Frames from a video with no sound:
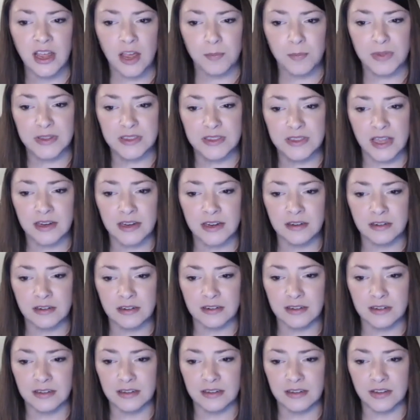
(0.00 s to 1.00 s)
but then
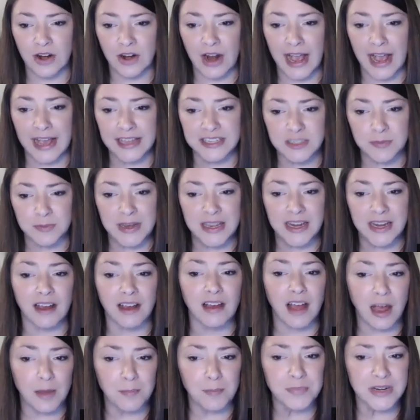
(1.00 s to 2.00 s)
there has to be an
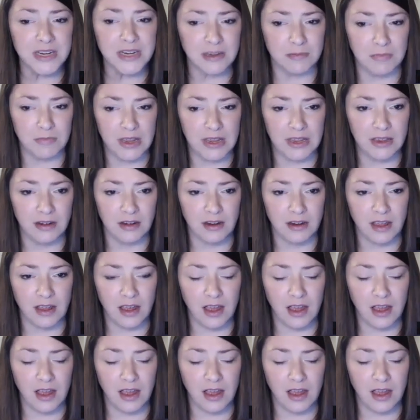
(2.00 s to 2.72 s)
accompaniment